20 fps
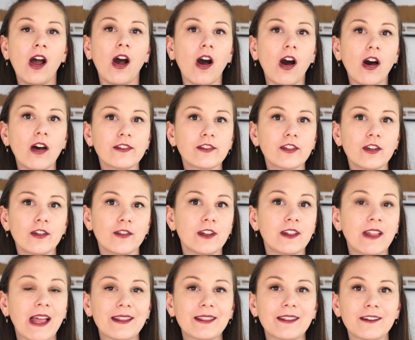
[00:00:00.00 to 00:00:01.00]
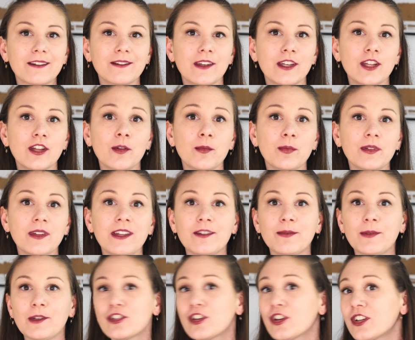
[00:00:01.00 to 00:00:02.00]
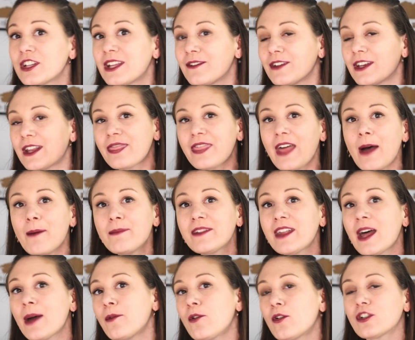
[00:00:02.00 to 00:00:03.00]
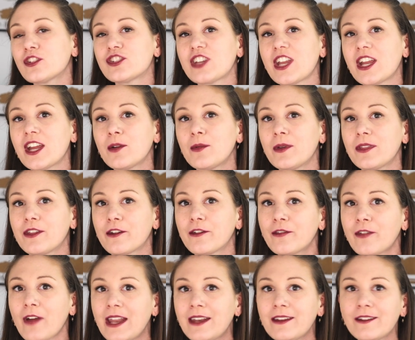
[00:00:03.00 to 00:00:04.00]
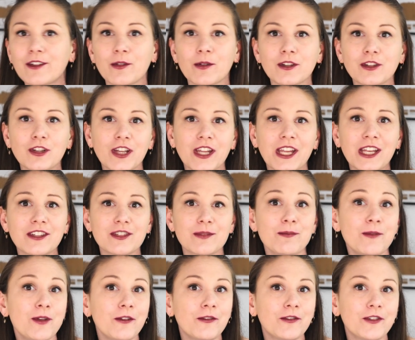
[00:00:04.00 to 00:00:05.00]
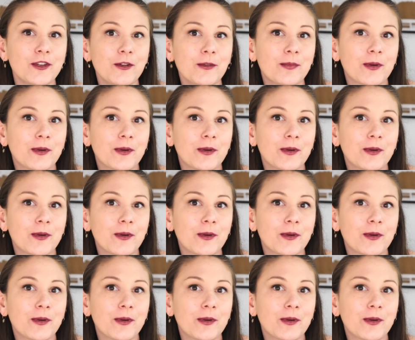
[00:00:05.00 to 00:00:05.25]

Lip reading: Also, if you like this video, please be sure to give it a thumbs up or share it with your friends who are looking to move to